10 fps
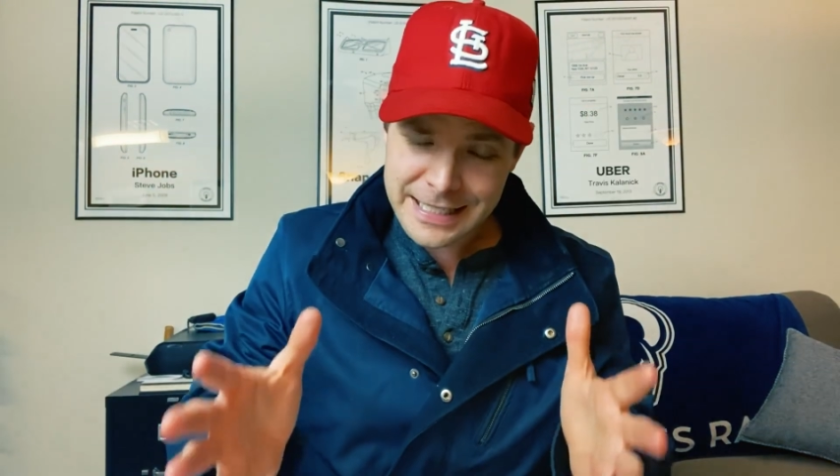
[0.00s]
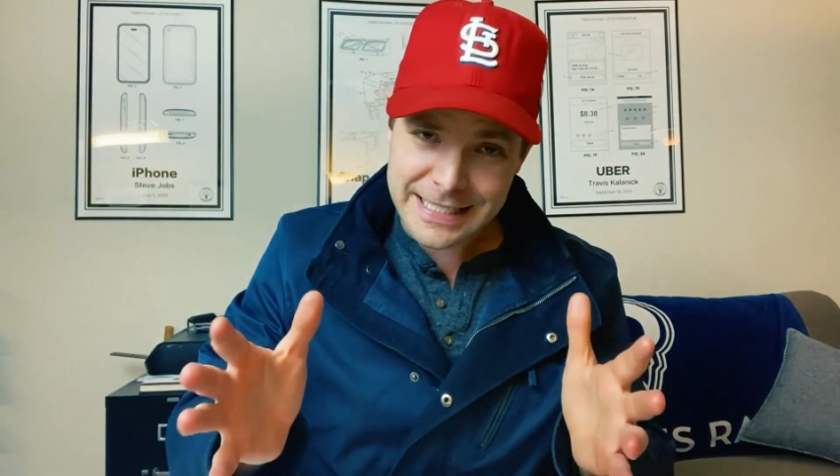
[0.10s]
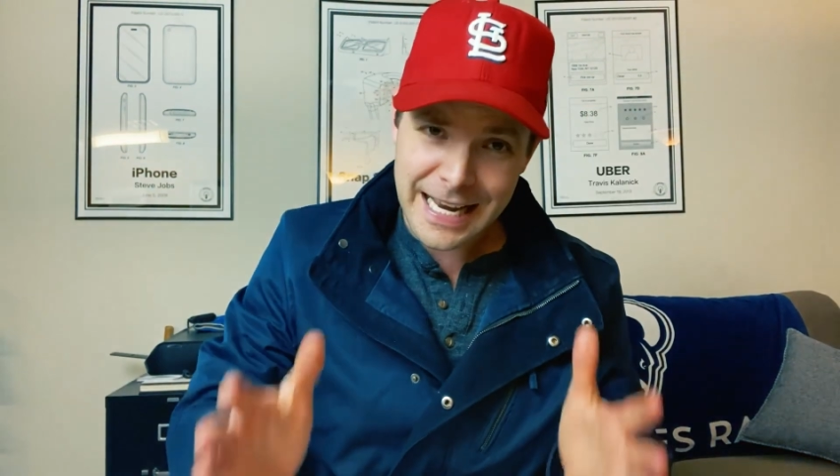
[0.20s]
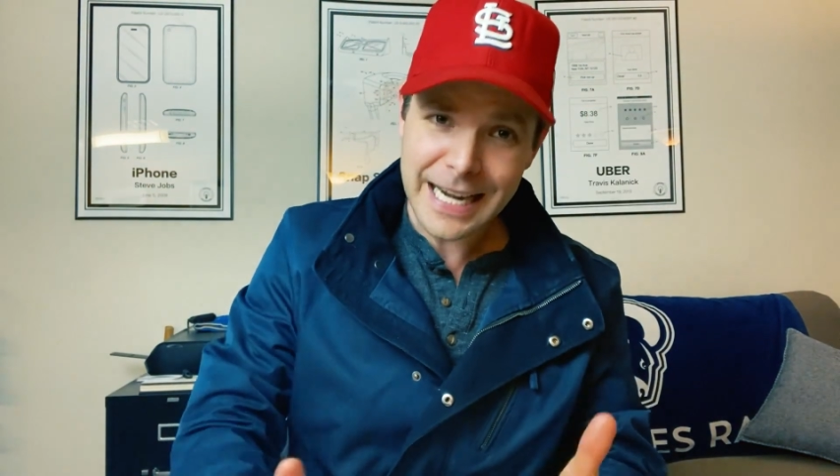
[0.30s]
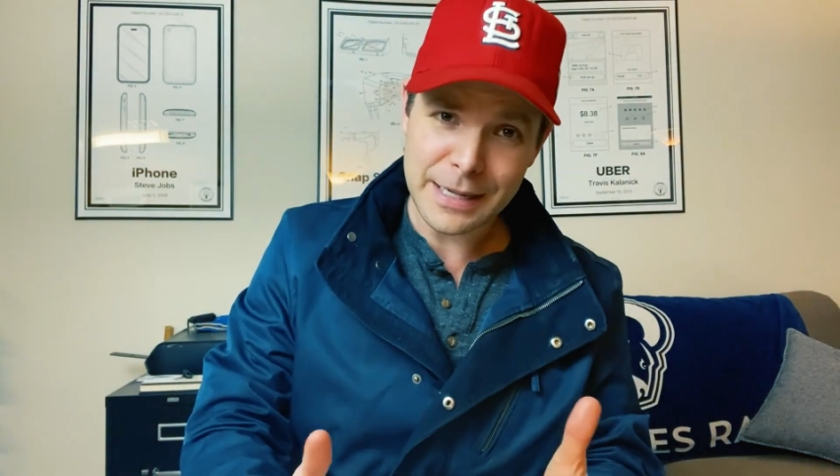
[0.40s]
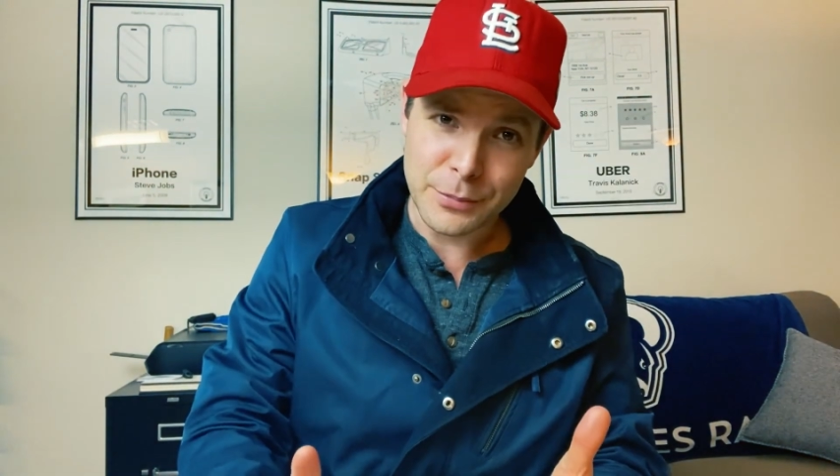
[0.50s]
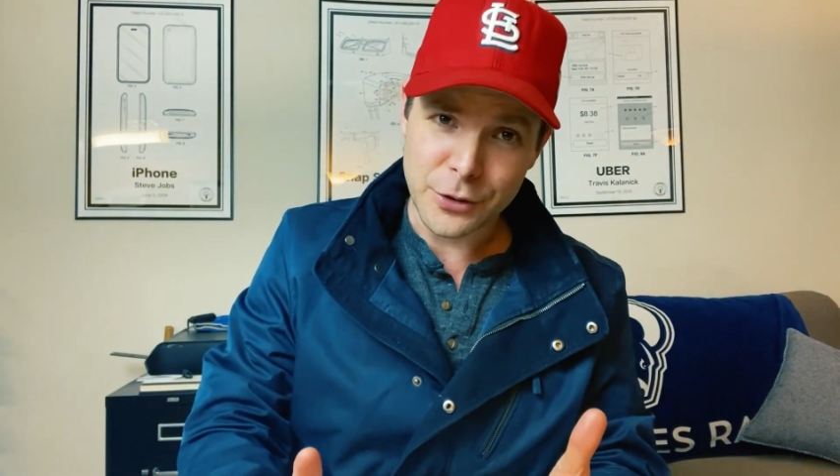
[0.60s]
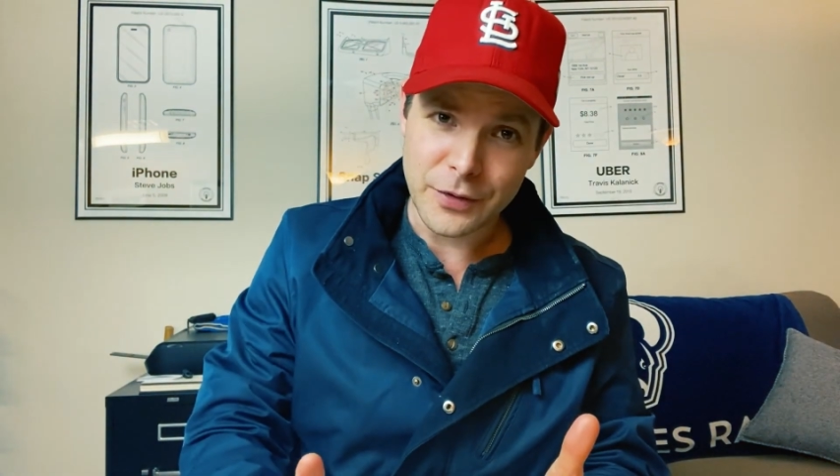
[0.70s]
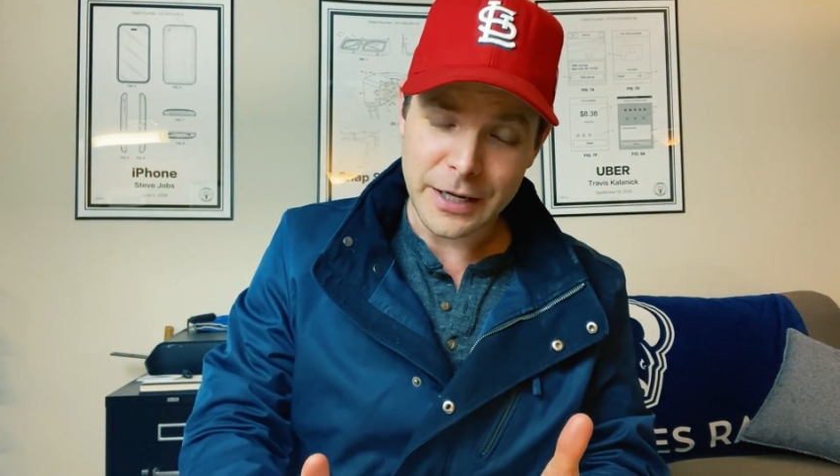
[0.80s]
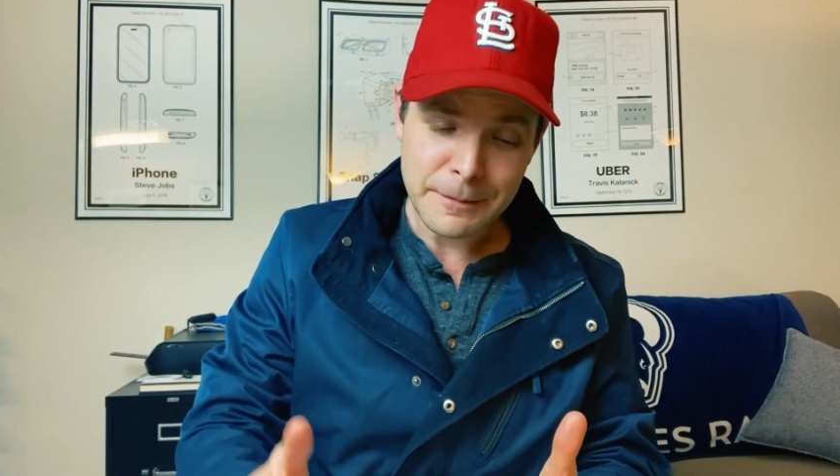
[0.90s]
the second
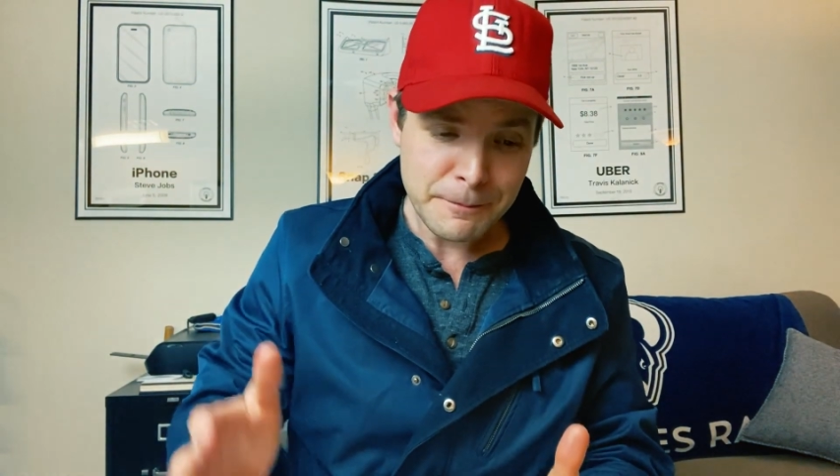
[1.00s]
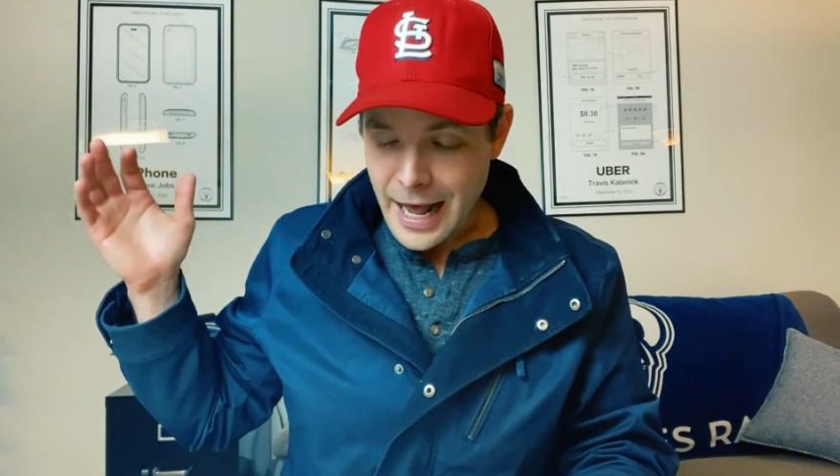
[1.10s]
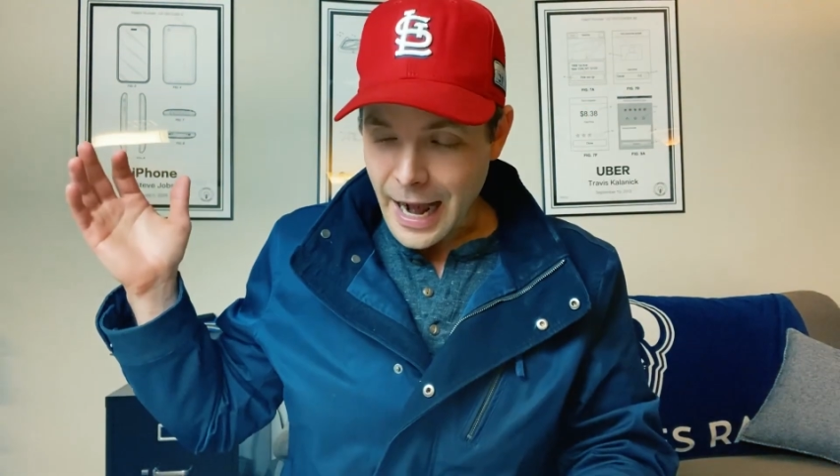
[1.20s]
movie, God,